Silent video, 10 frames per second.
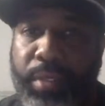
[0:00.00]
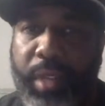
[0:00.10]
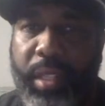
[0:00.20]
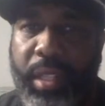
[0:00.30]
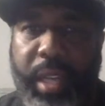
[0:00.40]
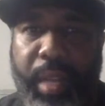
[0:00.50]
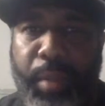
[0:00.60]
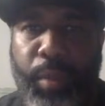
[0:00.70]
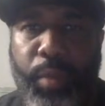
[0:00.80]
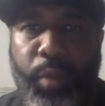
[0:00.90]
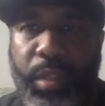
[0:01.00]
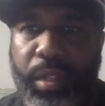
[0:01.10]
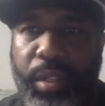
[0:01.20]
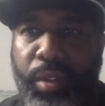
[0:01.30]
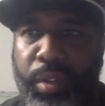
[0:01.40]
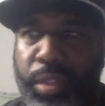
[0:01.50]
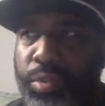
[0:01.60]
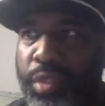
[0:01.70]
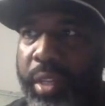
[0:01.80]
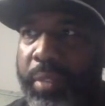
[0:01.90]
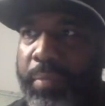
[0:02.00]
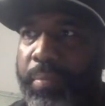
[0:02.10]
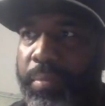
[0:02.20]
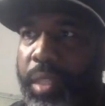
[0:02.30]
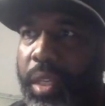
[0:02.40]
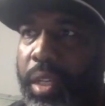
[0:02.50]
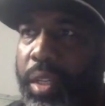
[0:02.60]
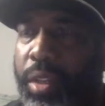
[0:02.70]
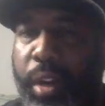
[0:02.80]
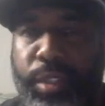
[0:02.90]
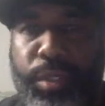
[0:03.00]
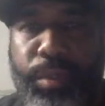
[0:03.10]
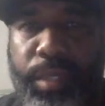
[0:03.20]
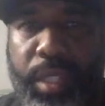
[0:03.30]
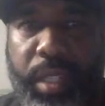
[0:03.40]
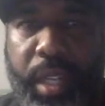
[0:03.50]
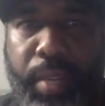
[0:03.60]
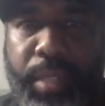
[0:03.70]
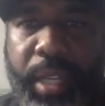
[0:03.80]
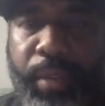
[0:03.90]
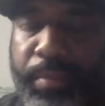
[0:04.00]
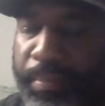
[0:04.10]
I think they got to be one of the longest running cartoon sitcoms out.